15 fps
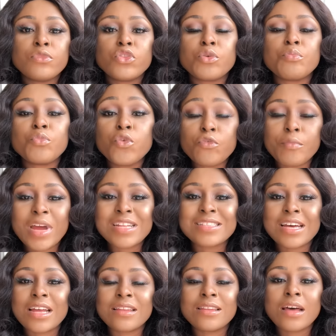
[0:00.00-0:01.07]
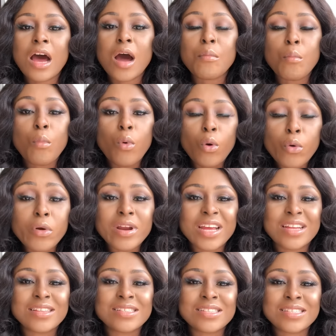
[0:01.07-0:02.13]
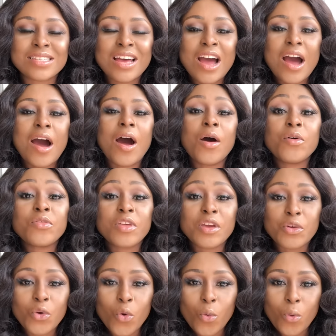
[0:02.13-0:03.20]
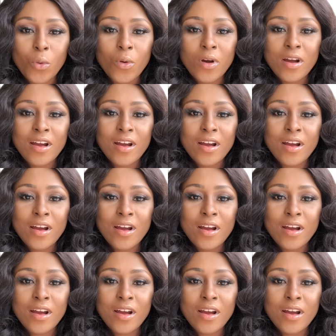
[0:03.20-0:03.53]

the movements and her mournings, how they go.